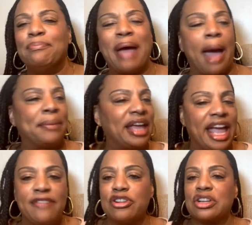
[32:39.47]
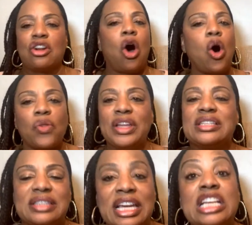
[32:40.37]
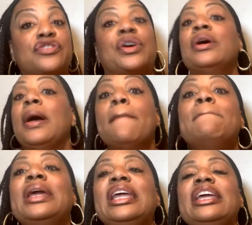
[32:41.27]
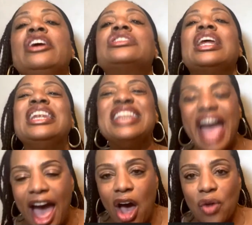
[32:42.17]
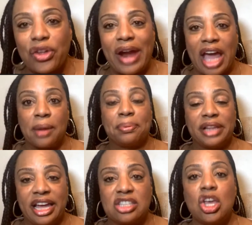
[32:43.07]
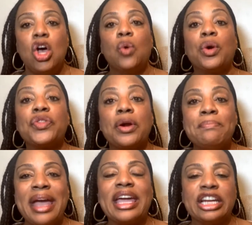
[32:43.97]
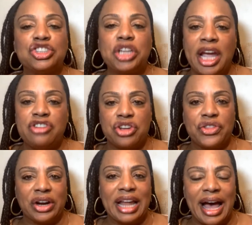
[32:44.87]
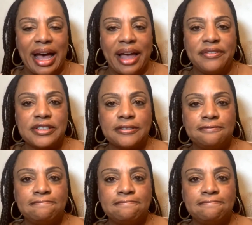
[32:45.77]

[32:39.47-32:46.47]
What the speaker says: bad behaviors and all these things for many years. And now they're at a place where they're making a change in their lives.